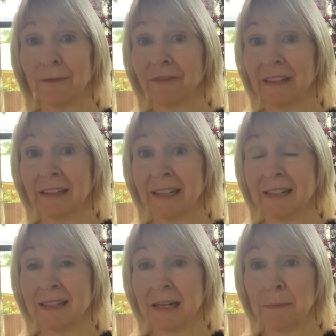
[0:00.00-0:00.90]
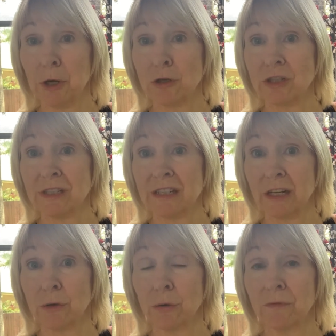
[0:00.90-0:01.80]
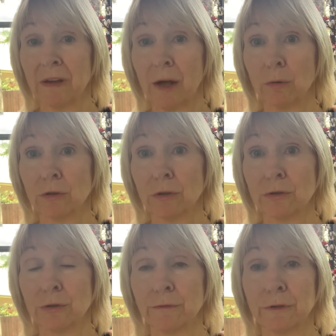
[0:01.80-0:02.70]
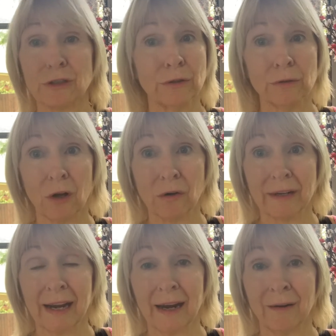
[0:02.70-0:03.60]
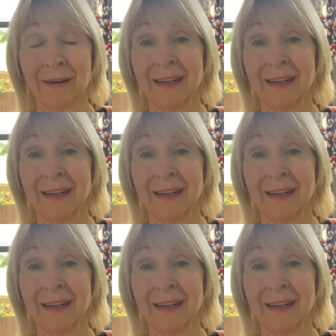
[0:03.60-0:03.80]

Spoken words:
feelings and emotions that you've held on to for too long now,